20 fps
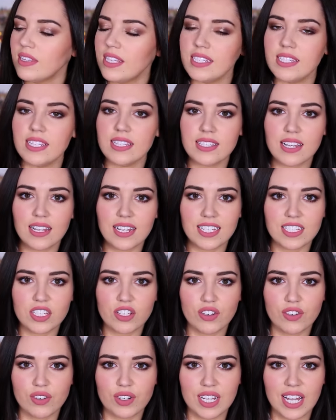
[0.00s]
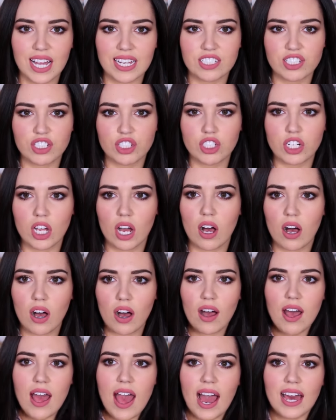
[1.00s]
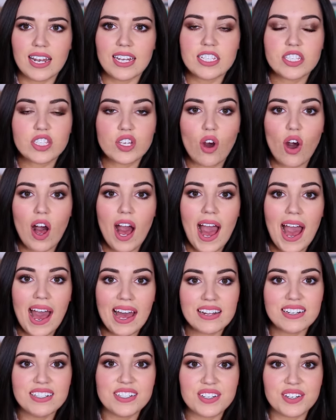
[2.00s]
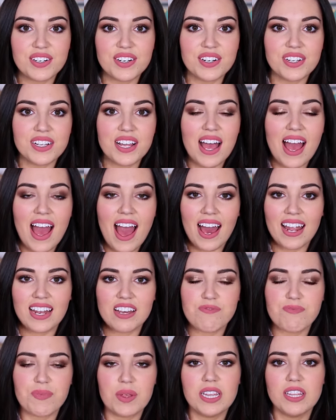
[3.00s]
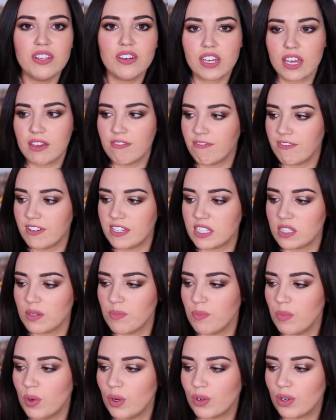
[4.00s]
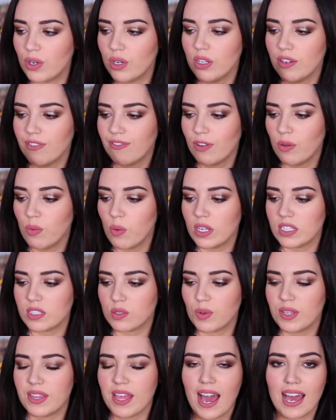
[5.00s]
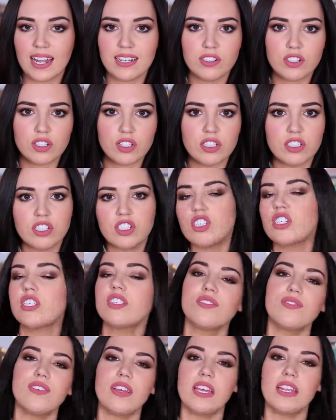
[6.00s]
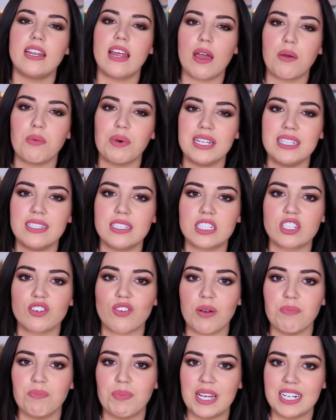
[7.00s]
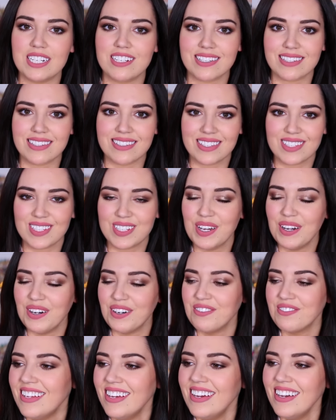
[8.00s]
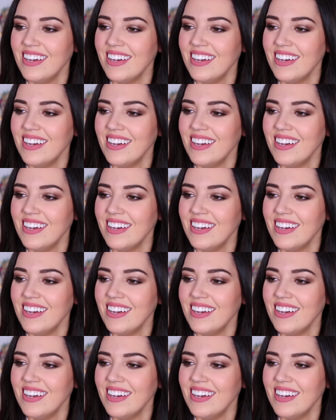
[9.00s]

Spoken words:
This is a little glass jar, and it's got a handle, and I've been looking for some more colorful ones with handles, just for, you know, Instagram pictures and stuff.